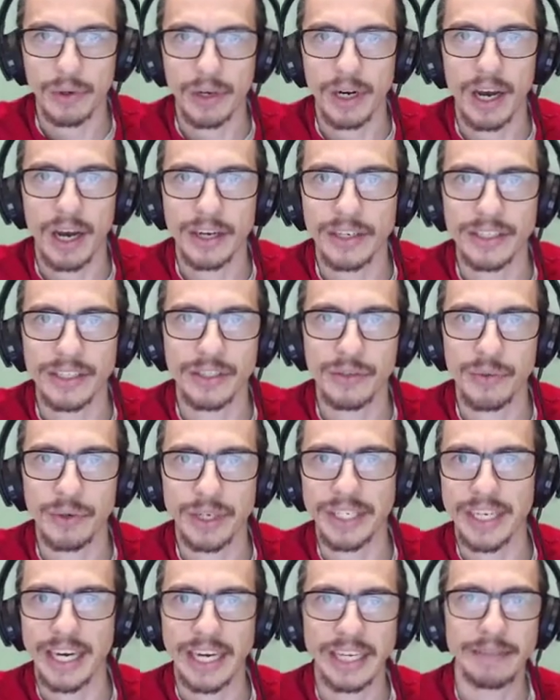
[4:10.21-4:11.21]

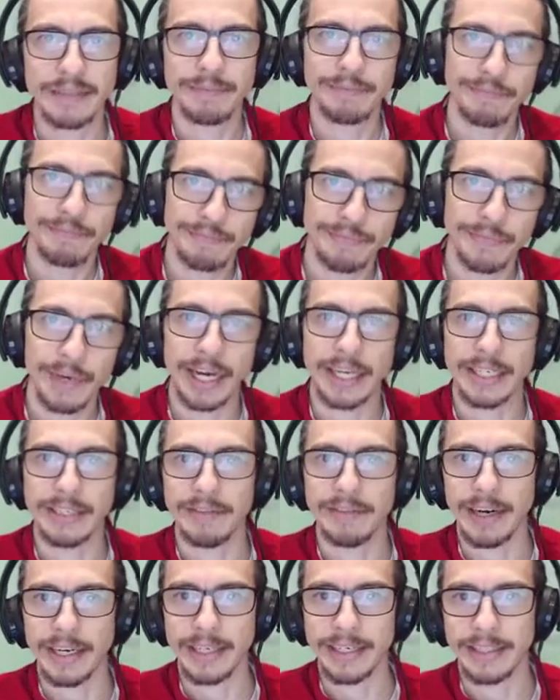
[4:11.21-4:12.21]
129. I
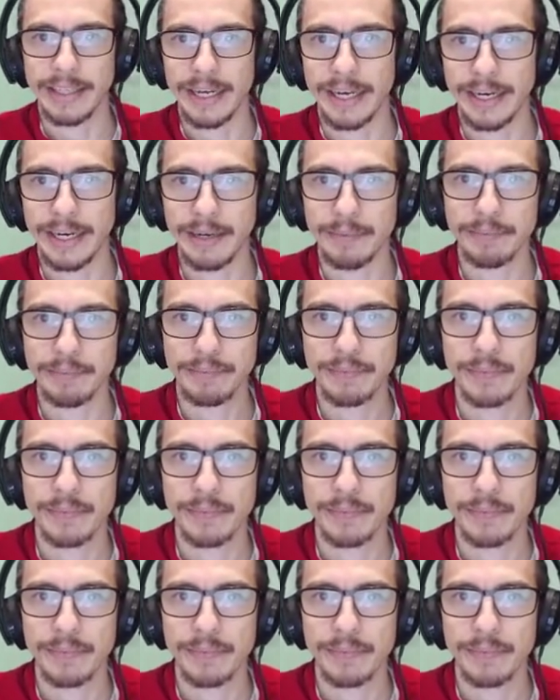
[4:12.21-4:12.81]
divided that up.